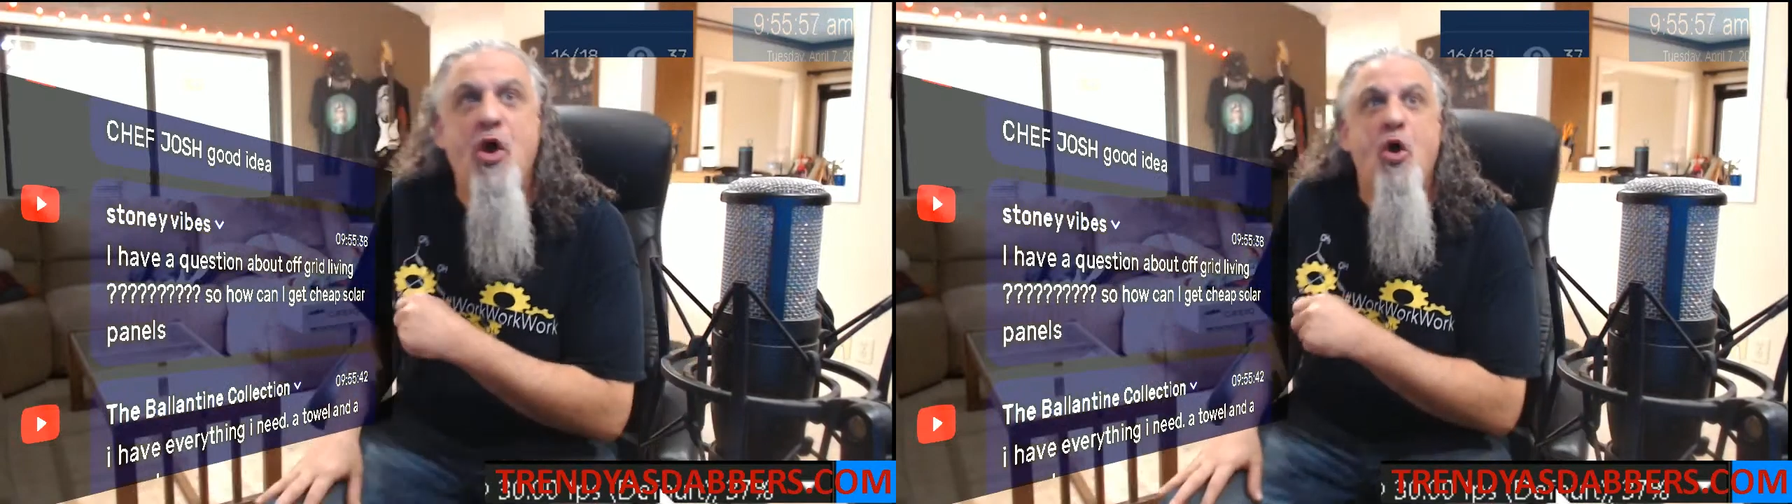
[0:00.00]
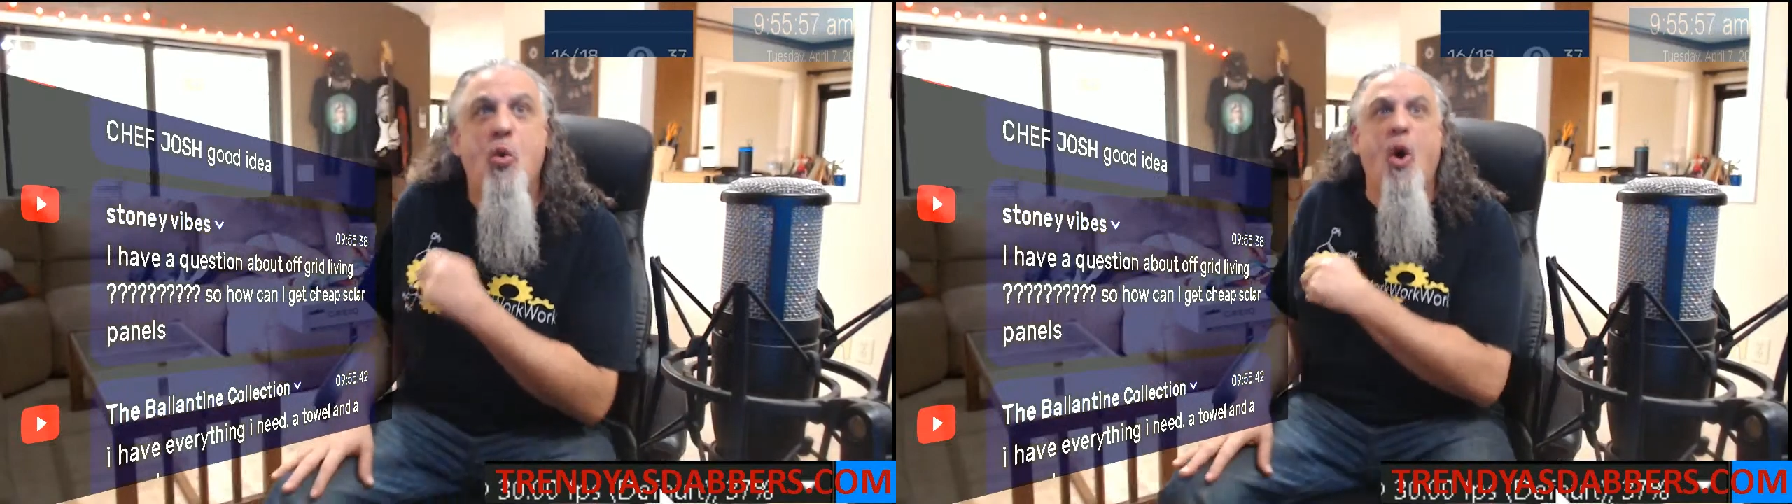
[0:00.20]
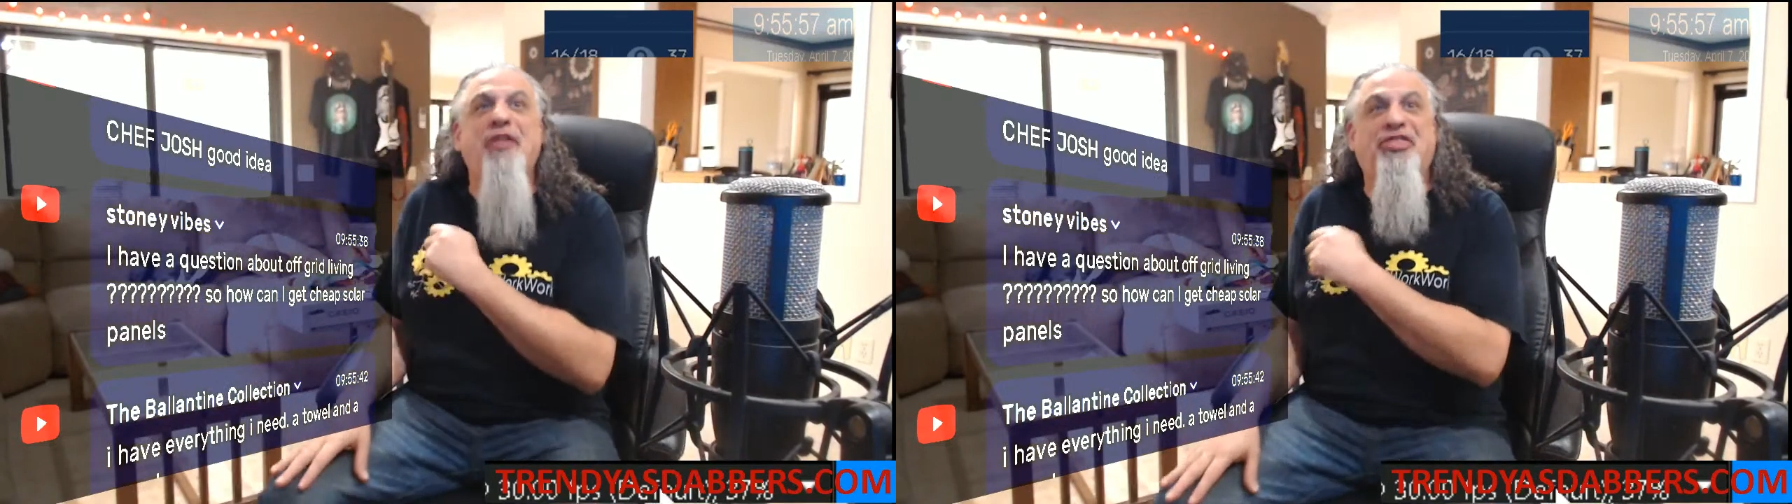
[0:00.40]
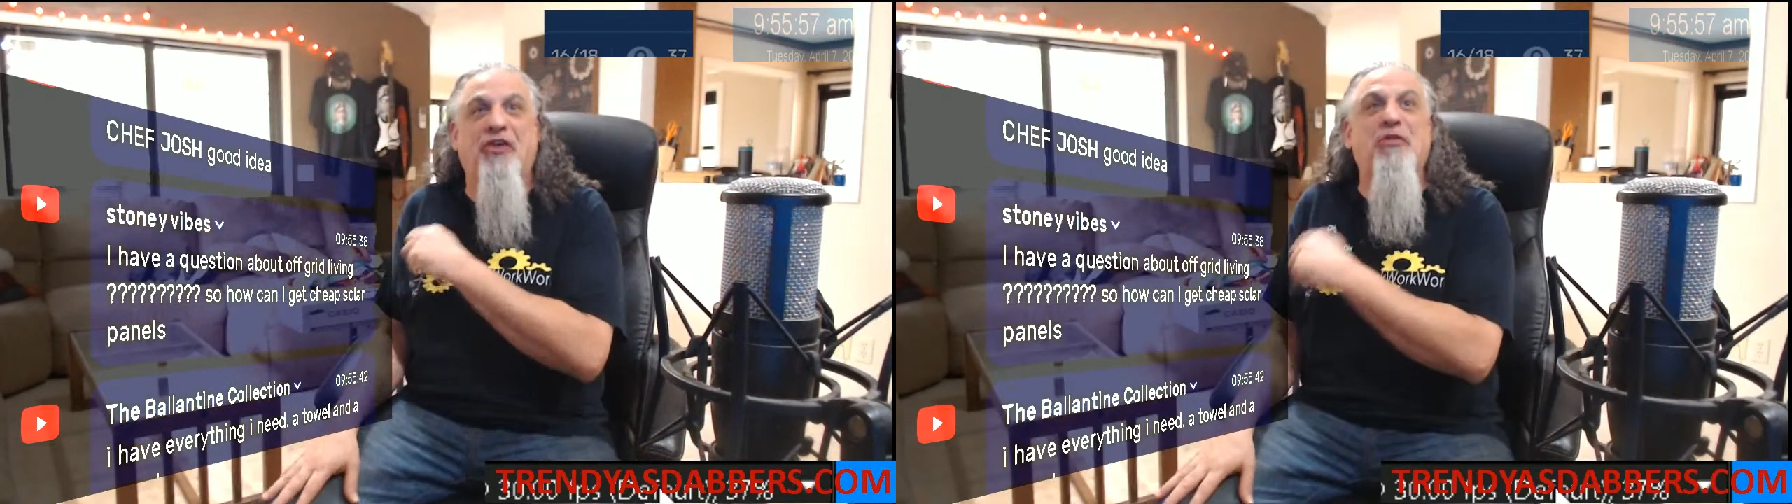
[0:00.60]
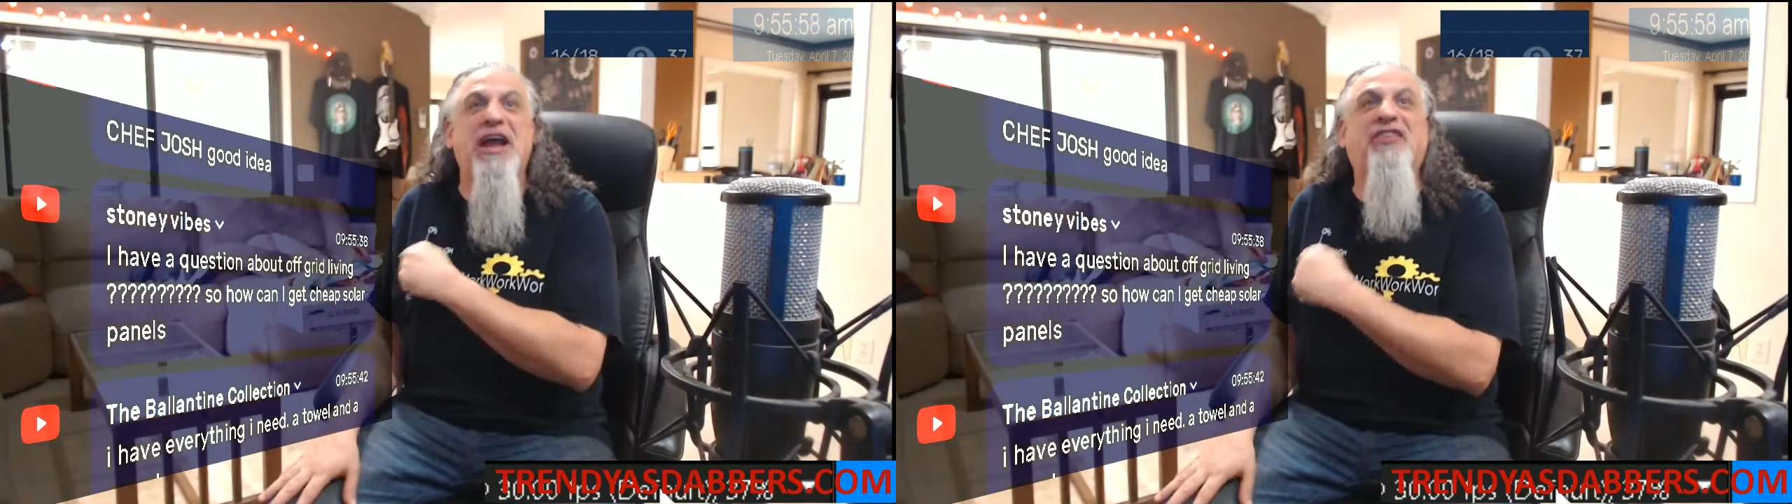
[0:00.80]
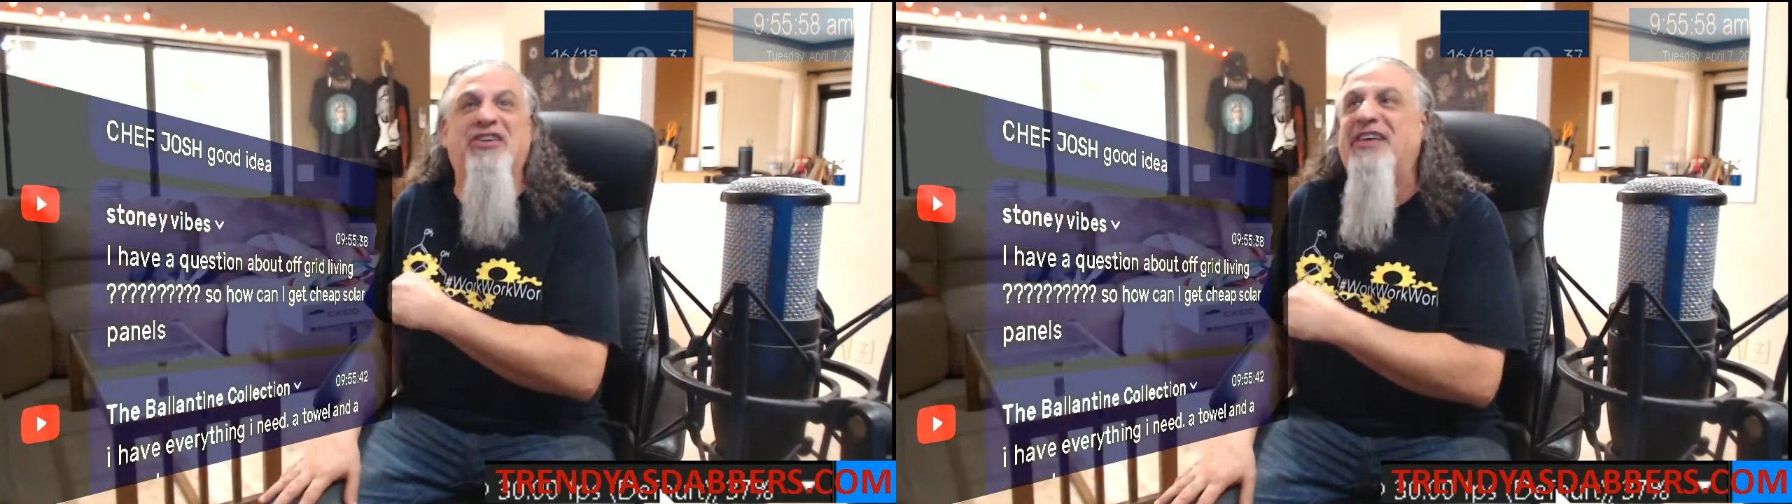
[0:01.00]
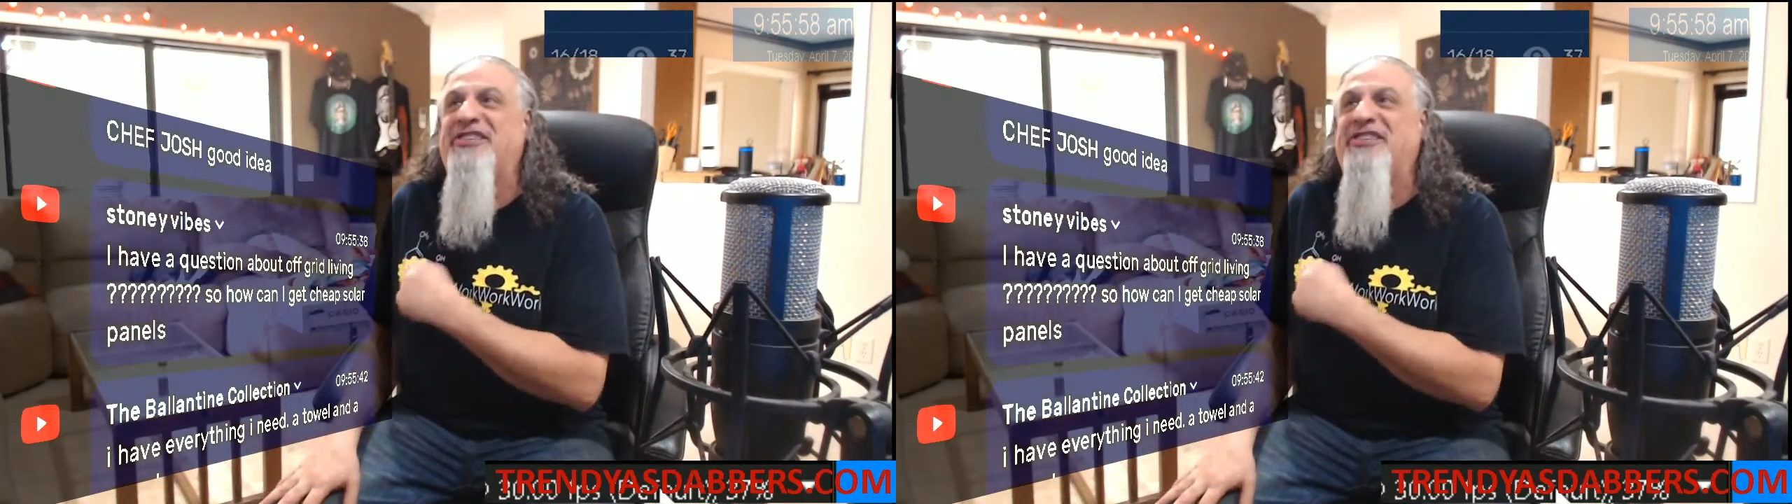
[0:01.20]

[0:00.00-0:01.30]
what the reason is